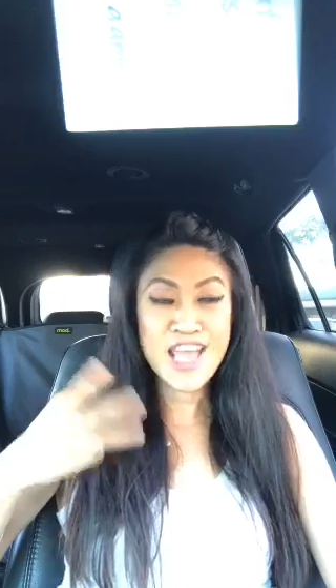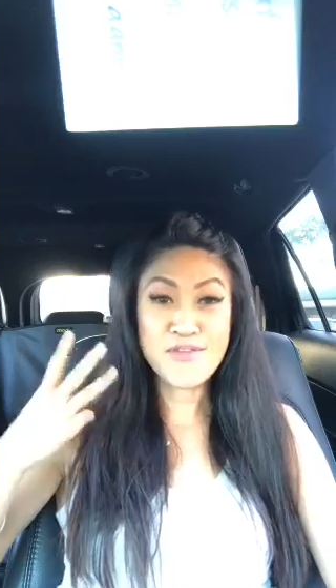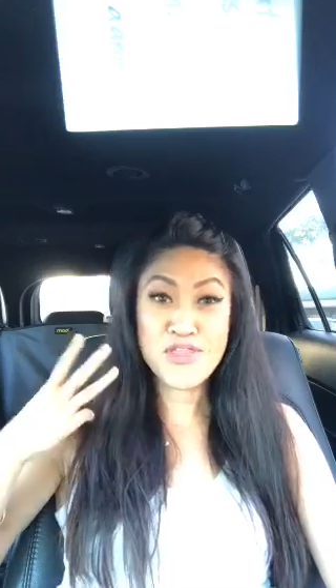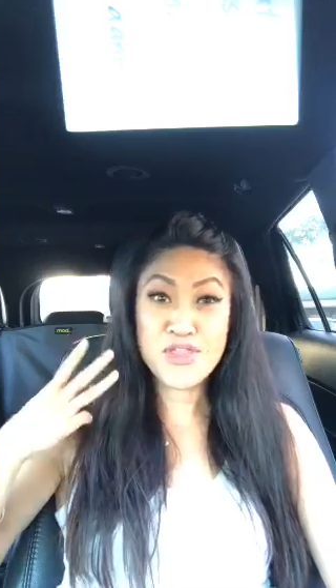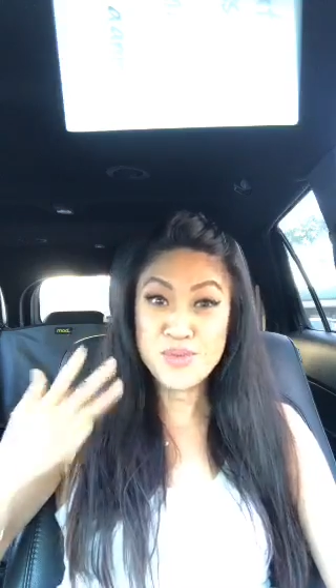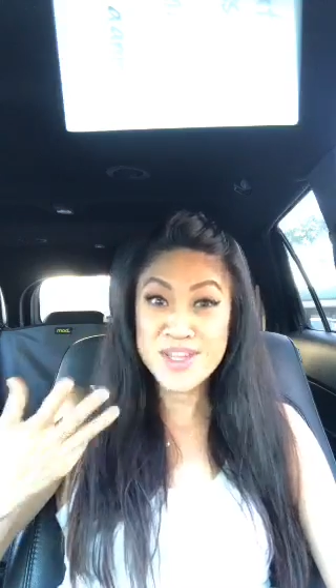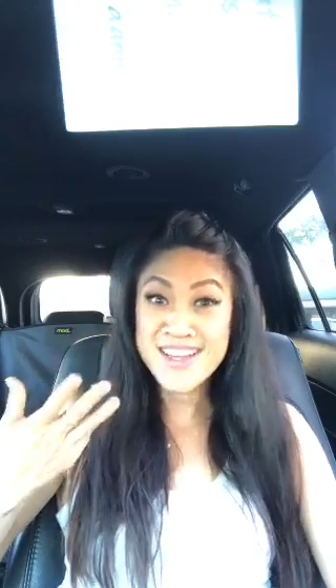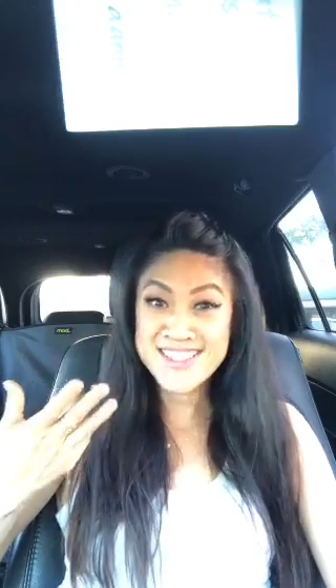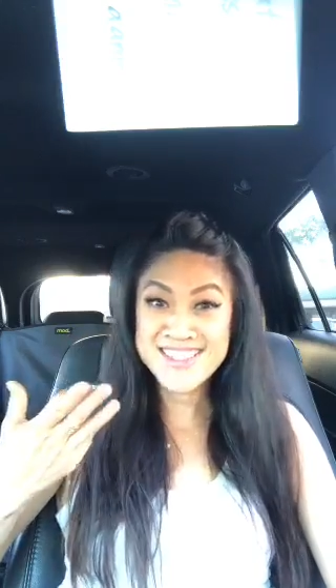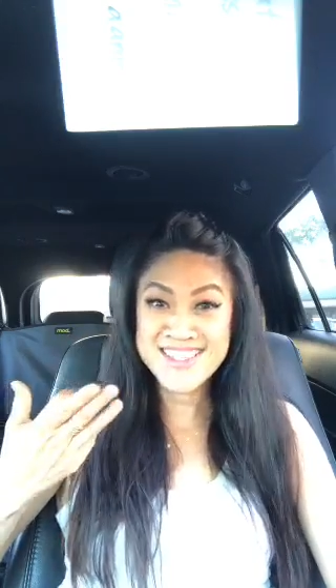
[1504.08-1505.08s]
they have 3
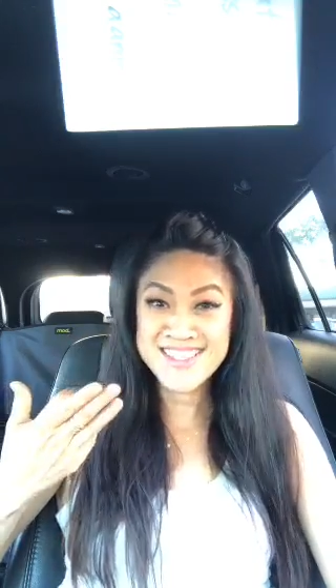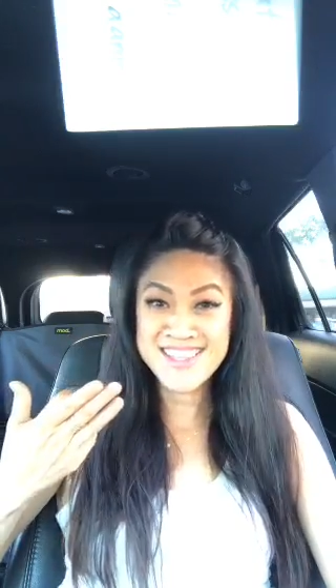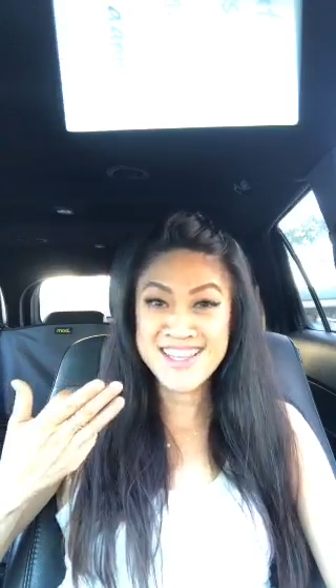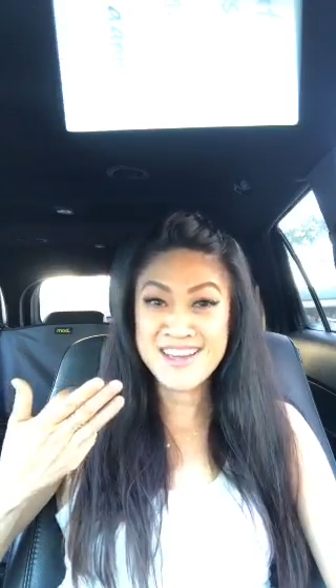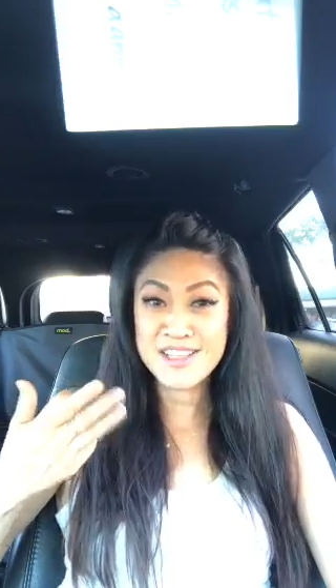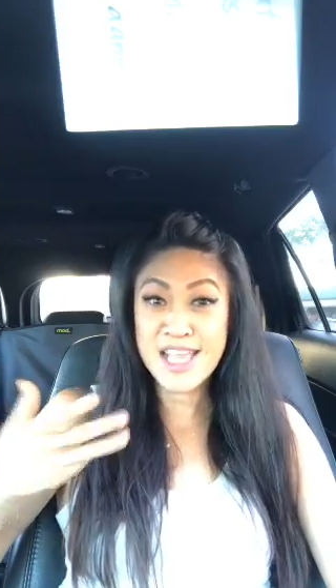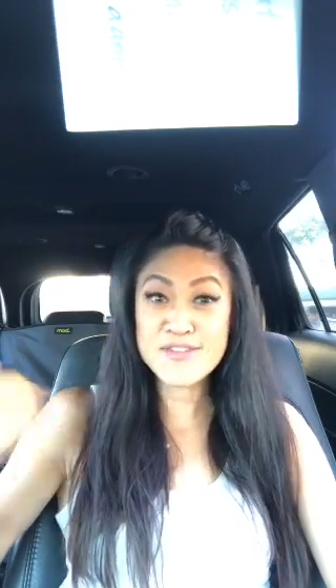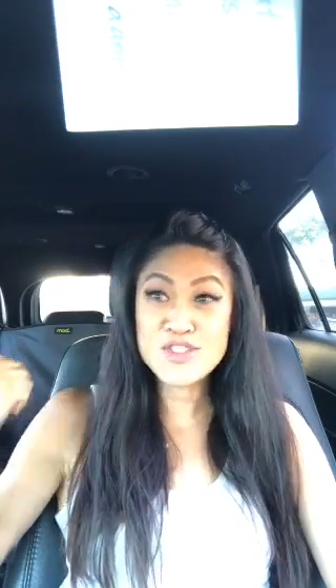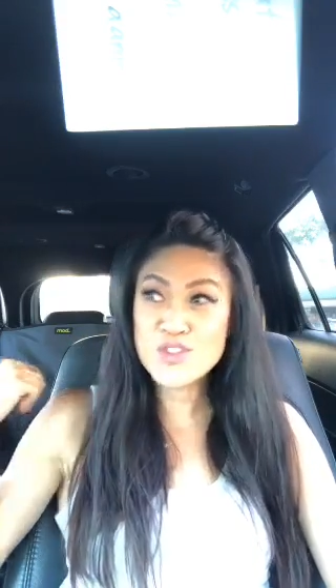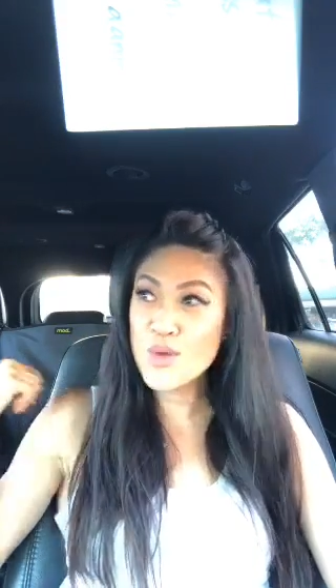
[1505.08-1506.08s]
Huskies in there. They
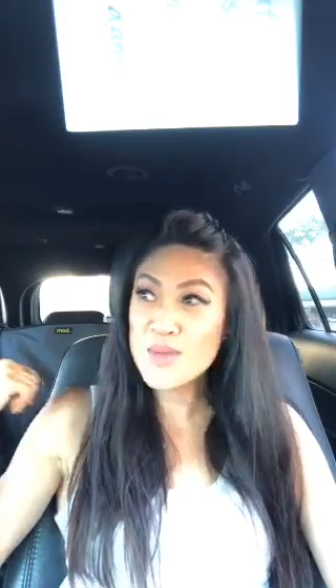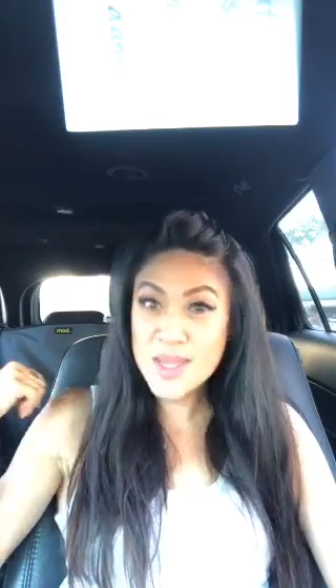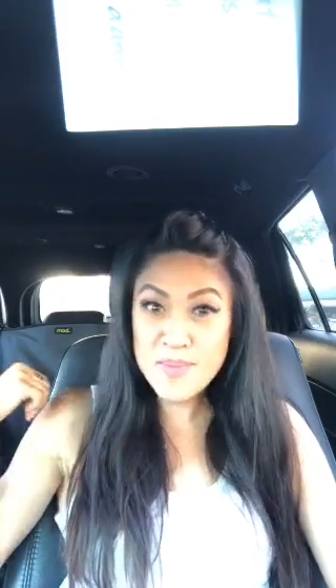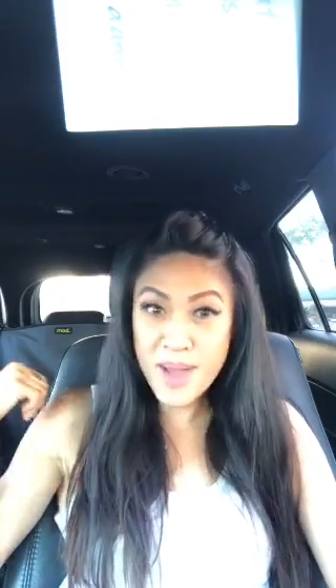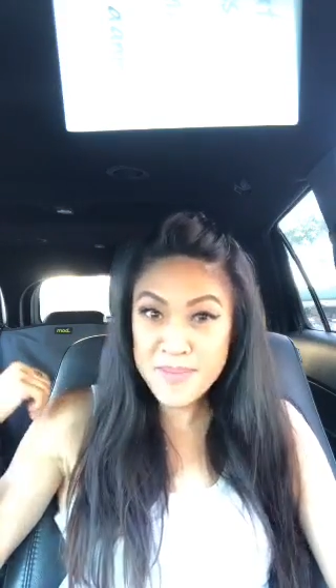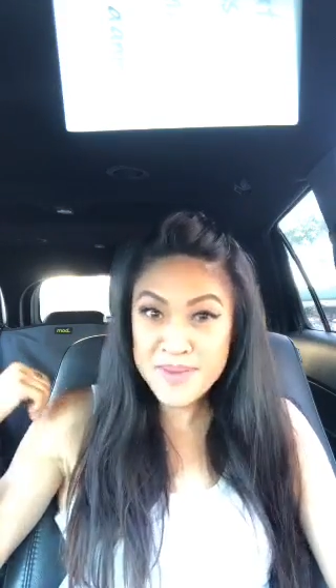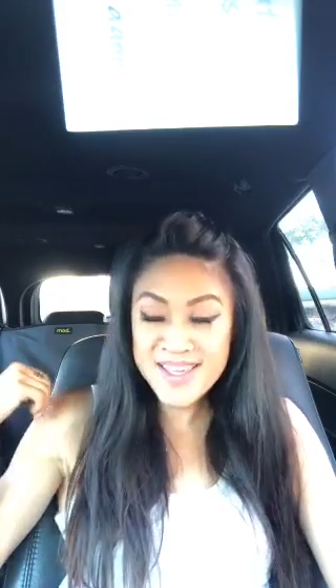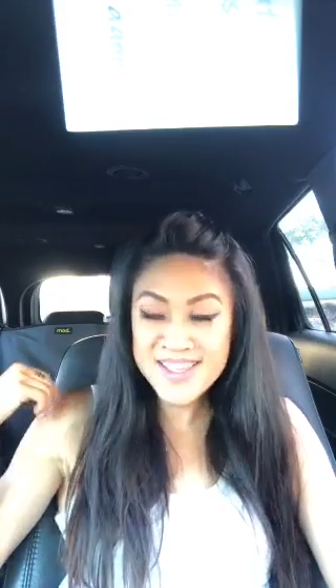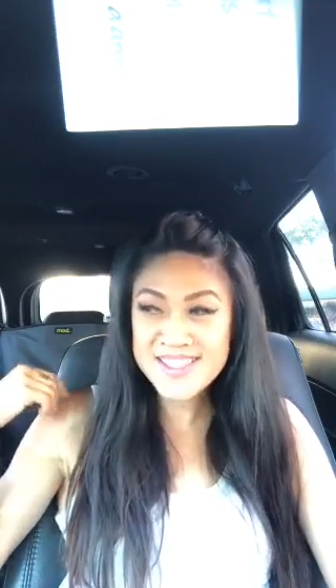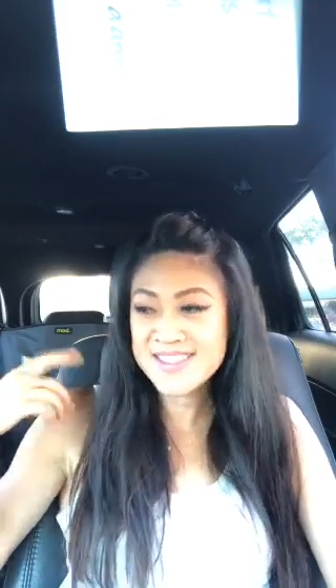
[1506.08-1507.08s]
have so many
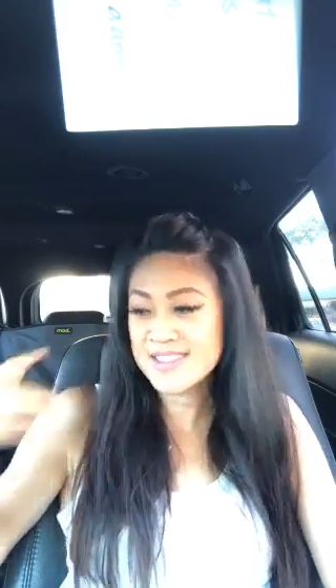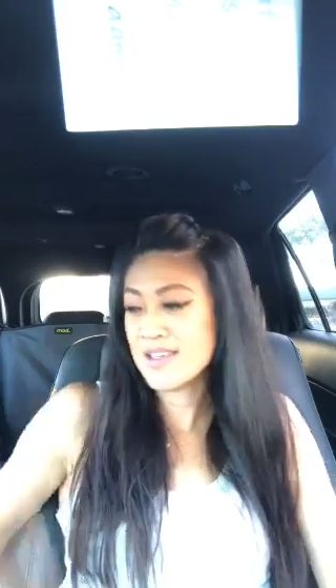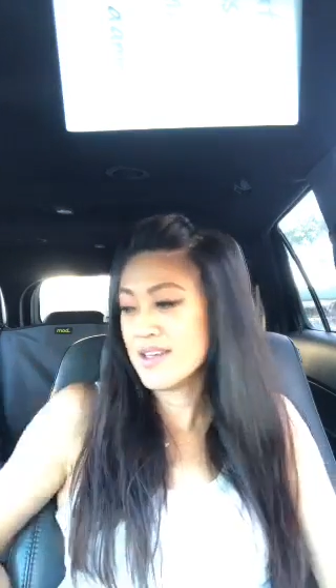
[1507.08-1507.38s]
puppies.